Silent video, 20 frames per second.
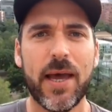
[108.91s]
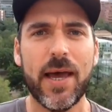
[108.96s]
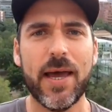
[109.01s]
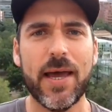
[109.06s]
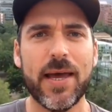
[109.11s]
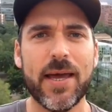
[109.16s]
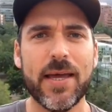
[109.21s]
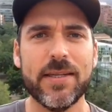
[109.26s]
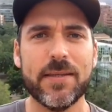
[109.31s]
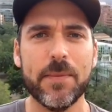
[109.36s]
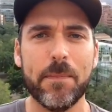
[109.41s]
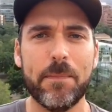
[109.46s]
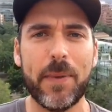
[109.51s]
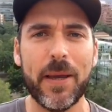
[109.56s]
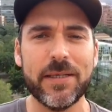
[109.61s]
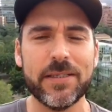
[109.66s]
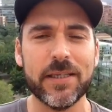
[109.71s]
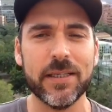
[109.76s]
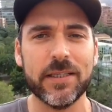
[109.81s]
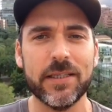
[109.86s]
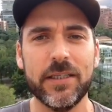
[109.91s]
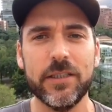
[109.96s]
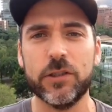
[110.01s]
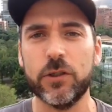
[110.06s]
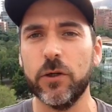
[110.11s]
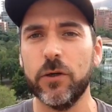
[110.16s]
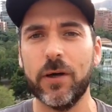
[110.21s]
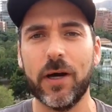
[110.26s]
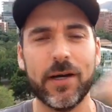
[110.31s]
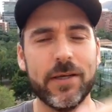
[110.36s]
And basically,
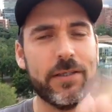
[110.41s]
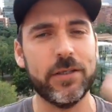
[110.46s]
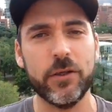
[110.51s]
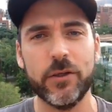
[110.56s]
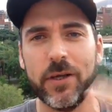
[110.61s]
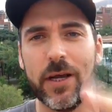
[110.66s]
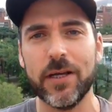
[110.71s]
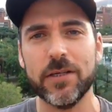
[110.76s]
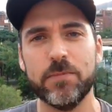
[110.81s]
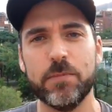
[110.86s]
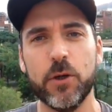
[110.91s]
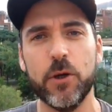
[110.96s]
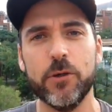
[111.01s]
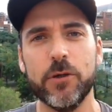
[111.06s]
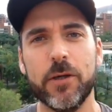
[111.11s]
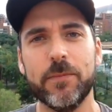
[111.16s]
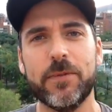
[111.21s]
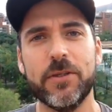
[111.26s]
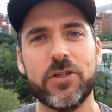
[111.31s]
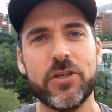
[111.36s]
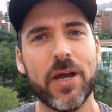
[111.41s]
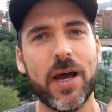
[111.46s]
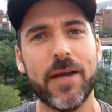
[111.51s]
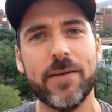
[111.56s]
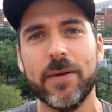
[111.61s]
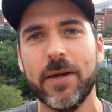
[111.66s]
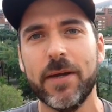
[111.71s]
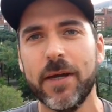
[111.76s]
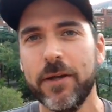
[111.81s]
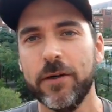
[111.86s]
so I see you guys blowing up the
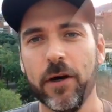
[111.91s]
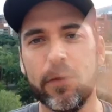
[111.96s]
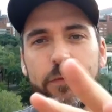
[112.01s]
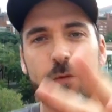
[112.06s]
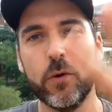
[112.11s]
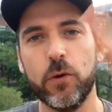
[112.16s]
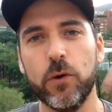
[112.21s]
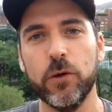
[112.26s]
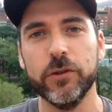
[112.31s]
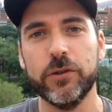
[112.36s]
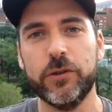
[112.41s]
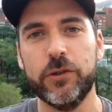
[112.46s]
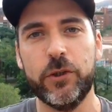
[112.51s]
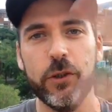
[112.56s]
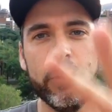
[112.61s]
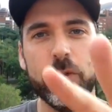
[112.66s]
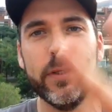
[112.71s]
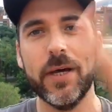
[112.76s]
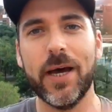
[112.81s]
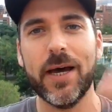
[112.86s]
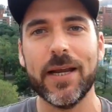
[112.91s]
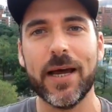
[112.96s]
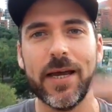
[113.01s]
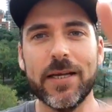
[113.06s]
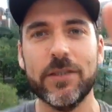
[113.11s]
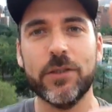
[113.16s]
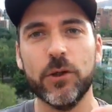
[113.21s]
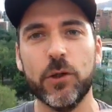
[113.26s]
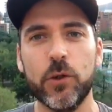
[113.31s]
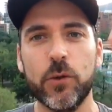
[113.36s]
chat. Of course, do that
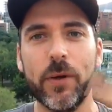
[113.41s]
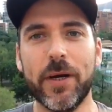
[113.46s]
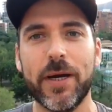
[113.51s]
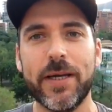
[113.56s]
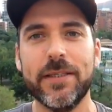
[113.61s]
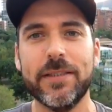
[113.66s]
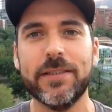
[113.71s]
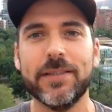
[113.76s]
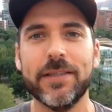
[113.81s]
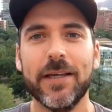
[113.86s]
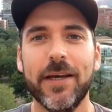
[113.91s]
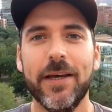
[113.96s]
as always.